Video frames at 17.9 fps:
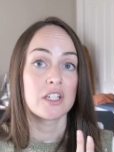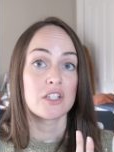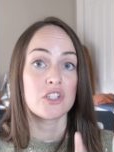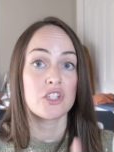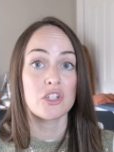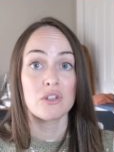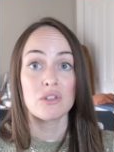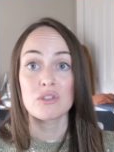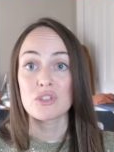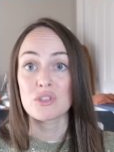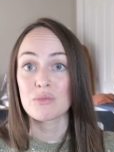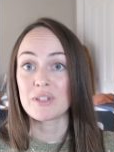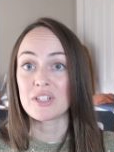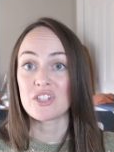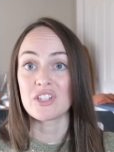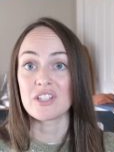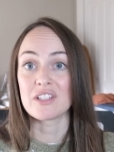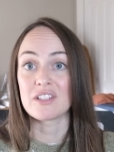toques,
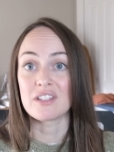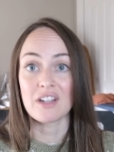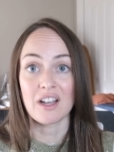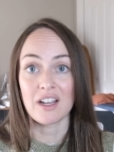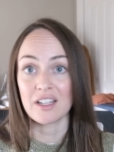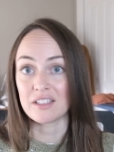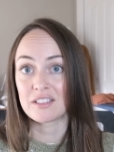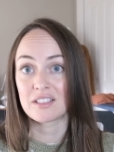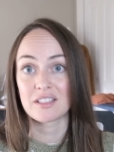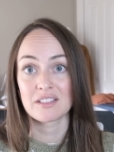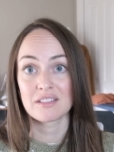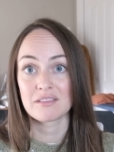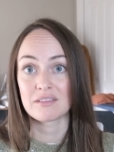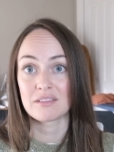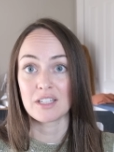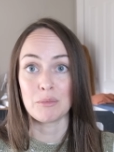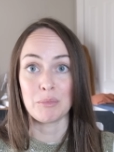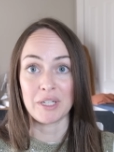which is not
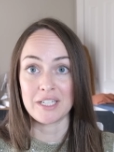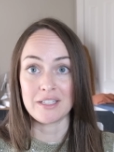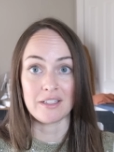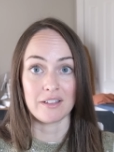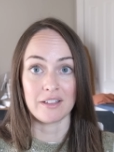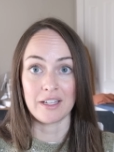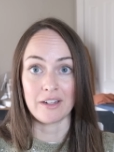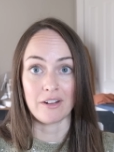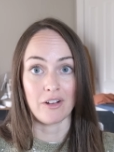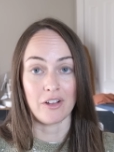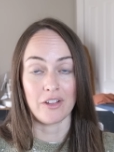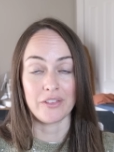a big deal at all.